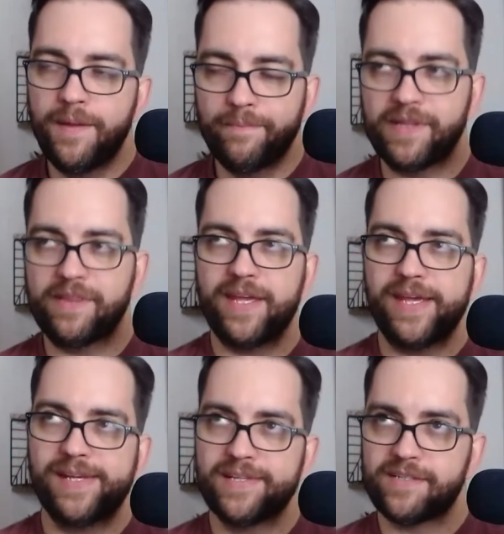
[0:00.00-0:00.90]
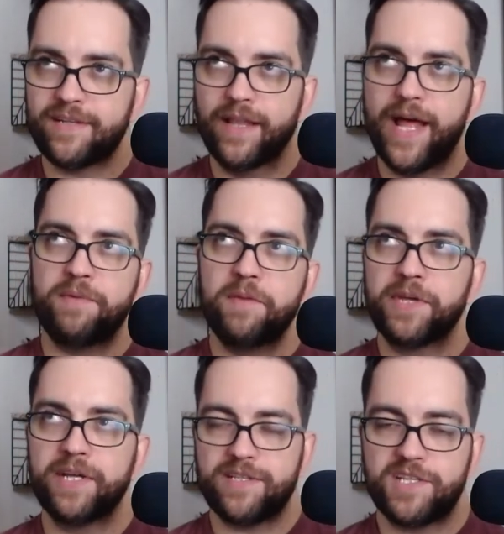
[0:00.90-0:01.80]
But the thing is, a lot of people
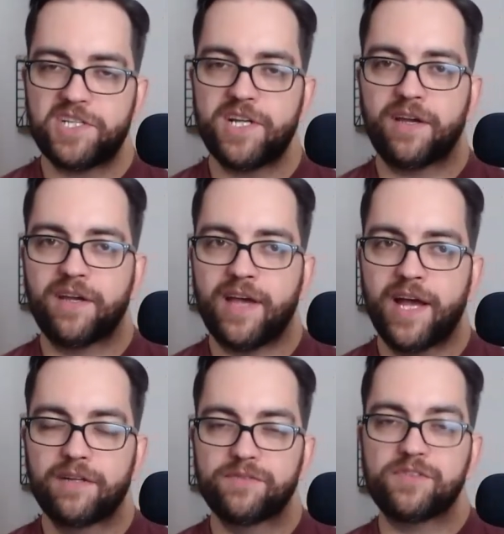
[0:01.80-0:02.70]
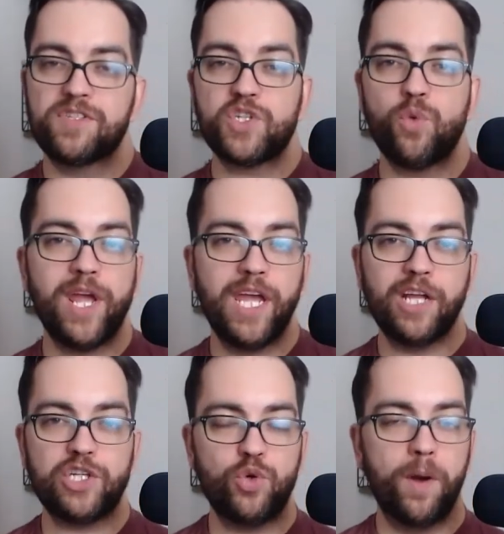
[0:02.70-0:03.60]
get stuck kind of
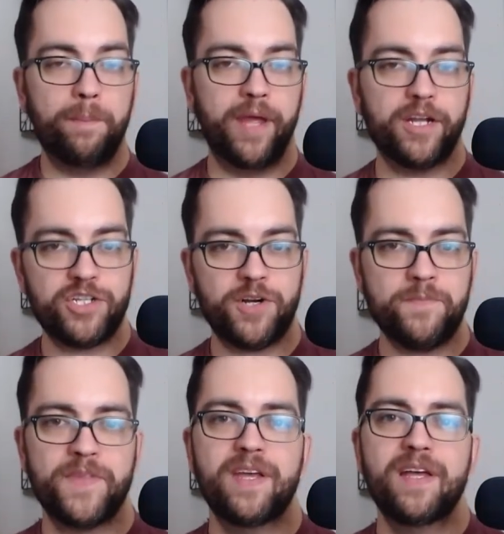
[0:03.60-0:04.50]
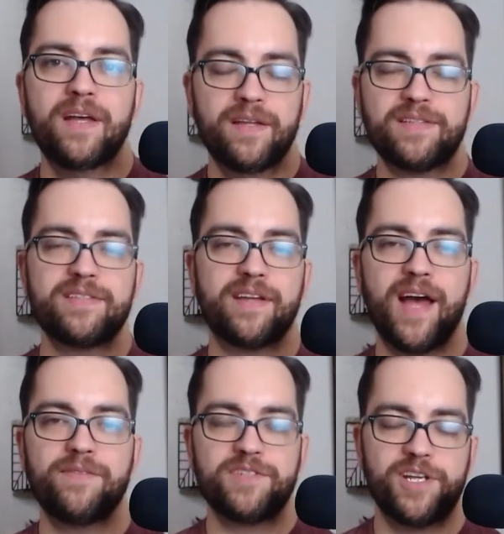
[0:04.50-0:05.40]
swinging to a picture. This is a
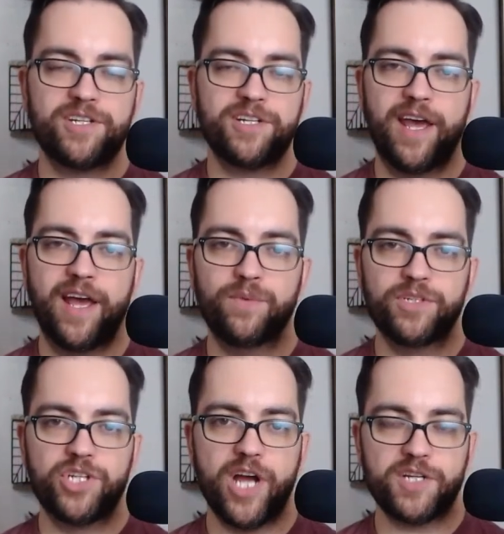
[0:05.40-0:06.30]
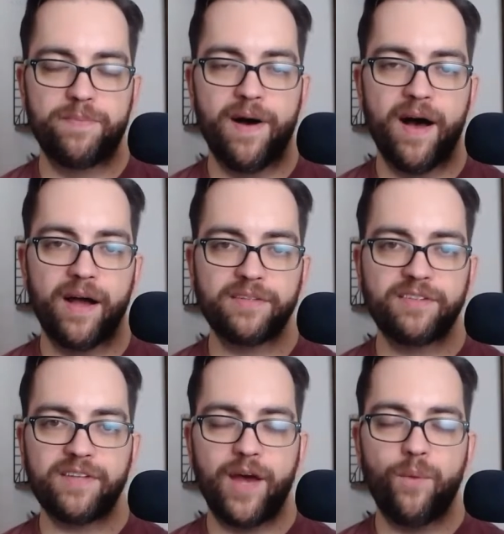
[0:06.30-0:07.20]
conversation I had with Josh
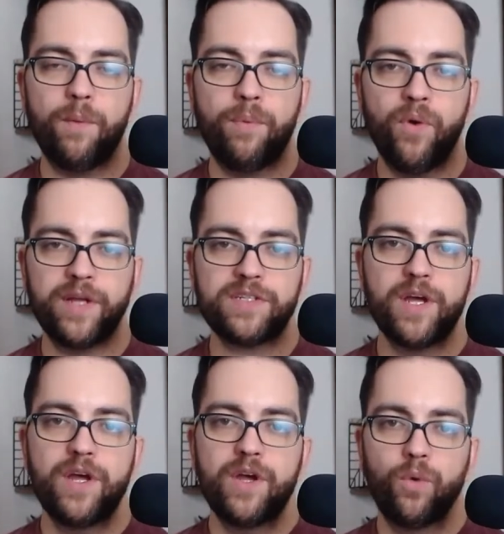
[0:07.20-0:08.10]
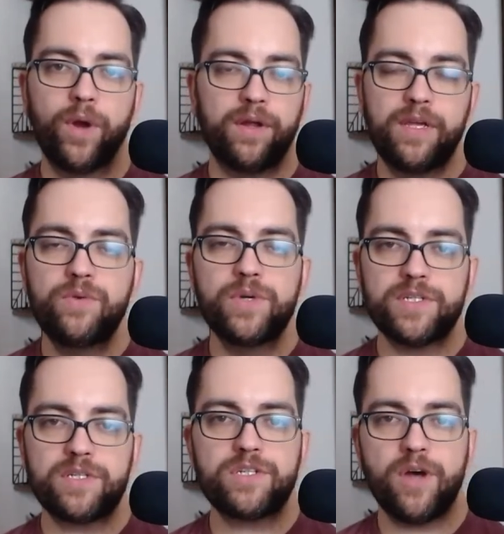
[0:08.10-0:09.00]
Boggs at one point, where he
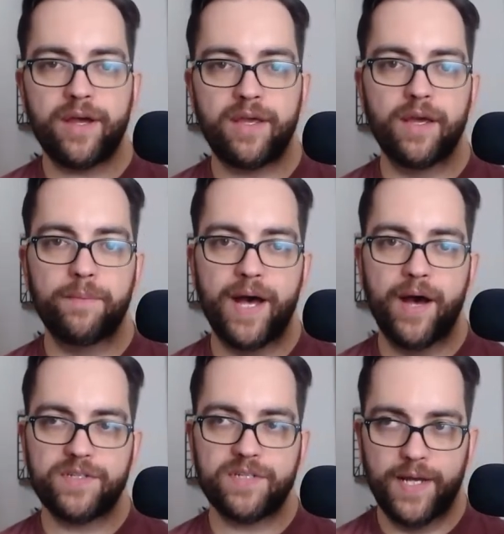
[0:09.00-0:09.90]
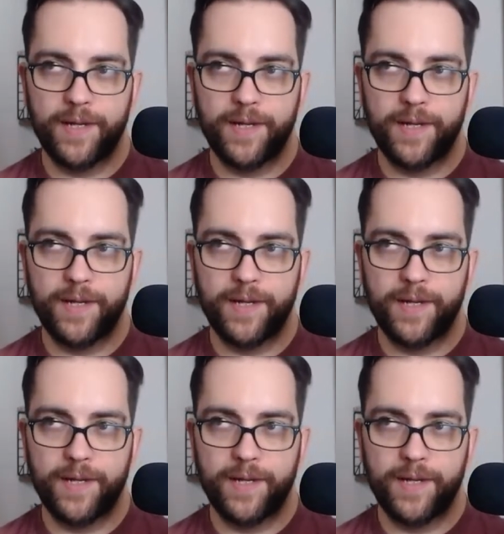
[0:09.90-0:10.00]
was talking about,